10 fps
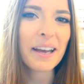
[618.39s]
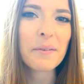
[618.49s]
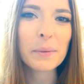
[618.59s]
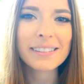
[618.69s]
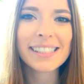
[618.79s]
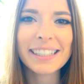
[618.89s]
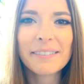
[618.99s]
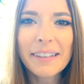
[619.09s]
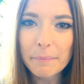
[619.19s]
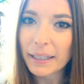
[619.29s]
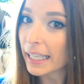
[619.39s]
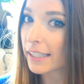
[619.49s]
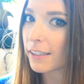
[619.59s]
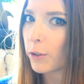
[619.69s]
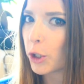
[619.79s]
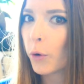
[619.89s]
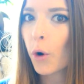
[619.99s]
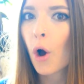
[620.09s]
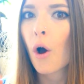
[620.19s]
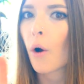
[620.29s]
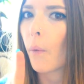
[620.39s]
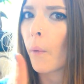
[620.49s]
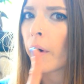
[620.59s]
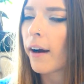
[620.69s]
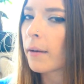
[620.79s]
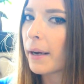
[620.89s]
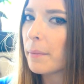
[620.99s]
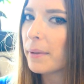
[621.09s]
I will see you in my next video or on my